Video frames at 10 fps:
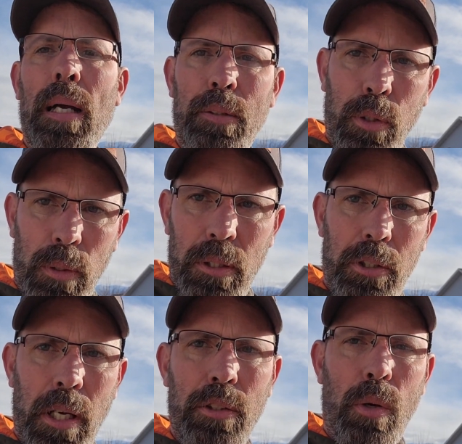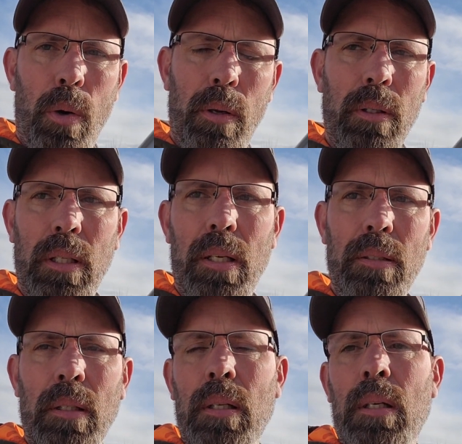I do need to change the oil
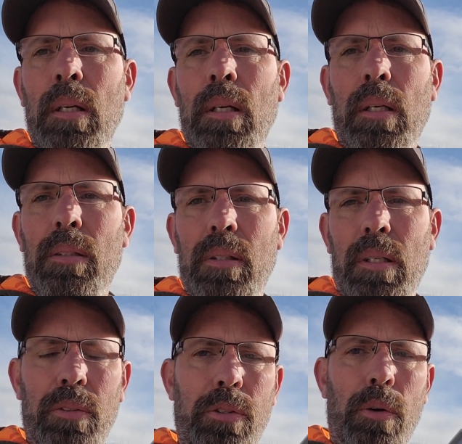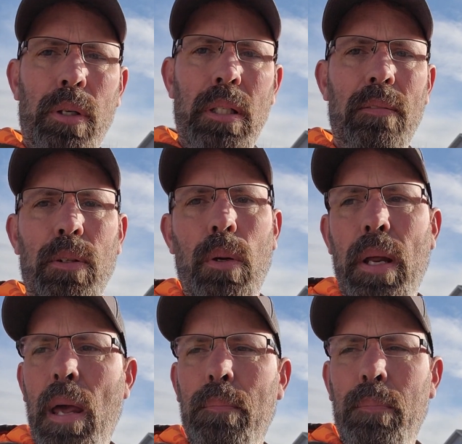again because it is dirty, even though
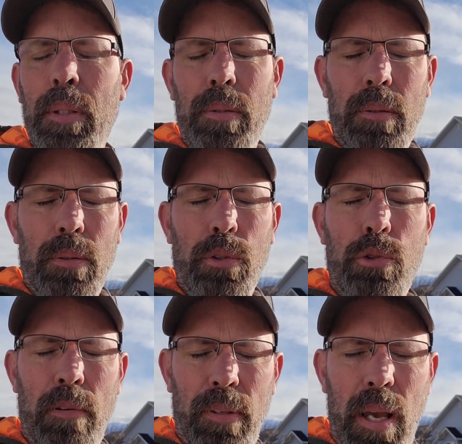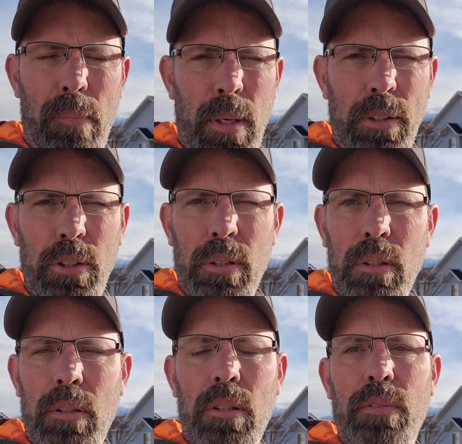it hadn't been driven that much,
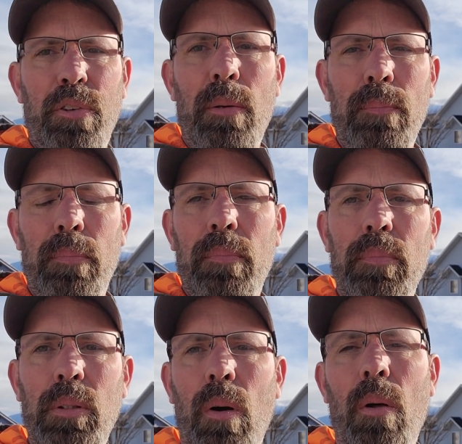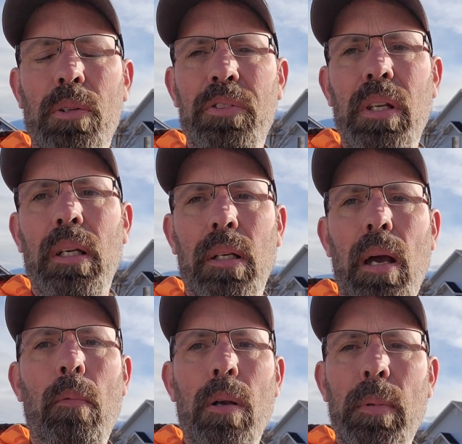just from all the sitting, and
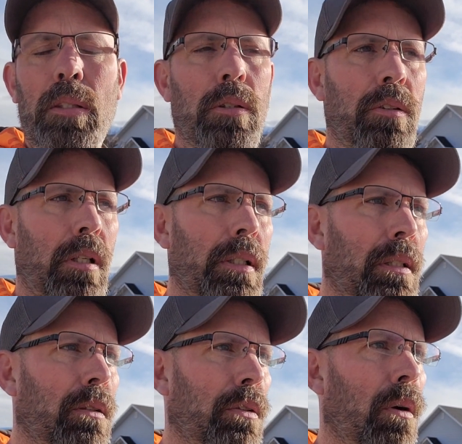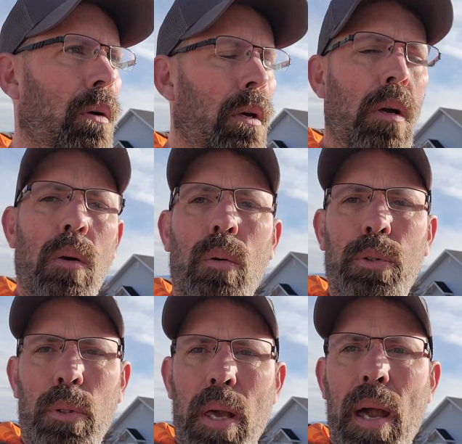I want to make sure it's clean. So we'll
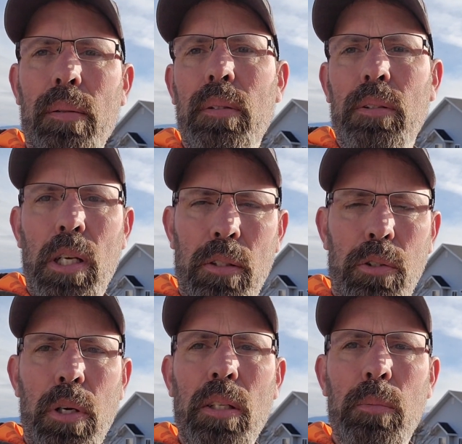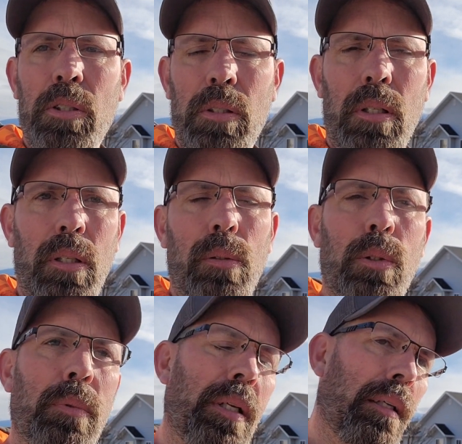do that and then change the transmission and gear
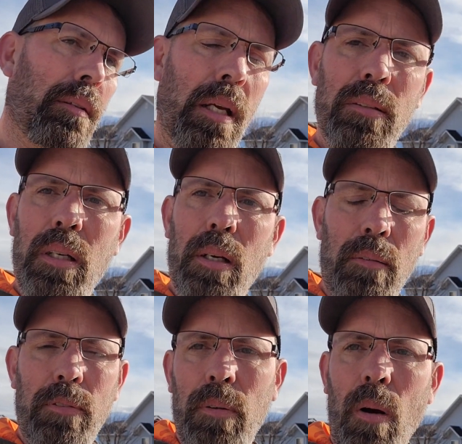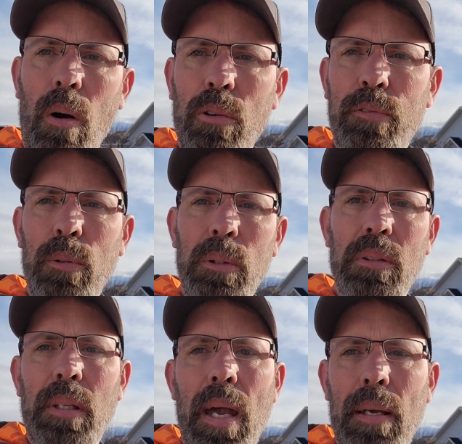lube, and that takes care of all the
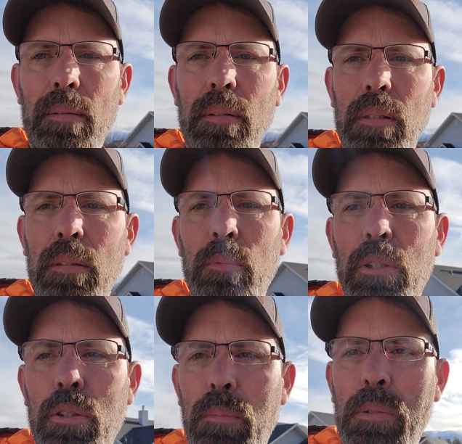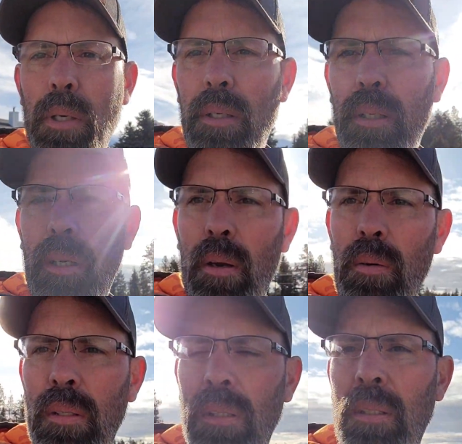fluids in that. And we should be ready to go.